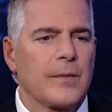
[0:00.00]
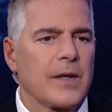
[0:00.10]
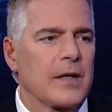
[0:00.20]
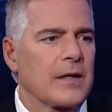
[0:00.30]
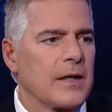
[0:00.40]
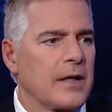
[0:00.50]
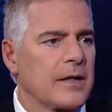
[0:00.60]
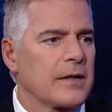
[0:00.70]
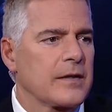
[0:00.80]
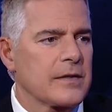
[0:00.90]
behind
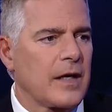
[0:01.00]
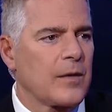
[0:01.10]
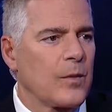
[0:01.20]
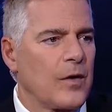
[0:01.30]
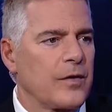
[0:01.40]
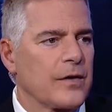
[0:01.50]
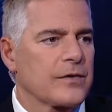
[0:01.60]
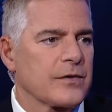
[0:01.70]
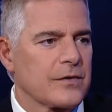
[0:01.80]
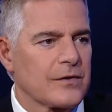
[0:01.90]
Connecticut, the second
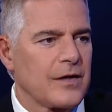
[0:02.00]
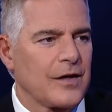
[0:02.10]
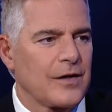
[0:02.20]
wealthiest state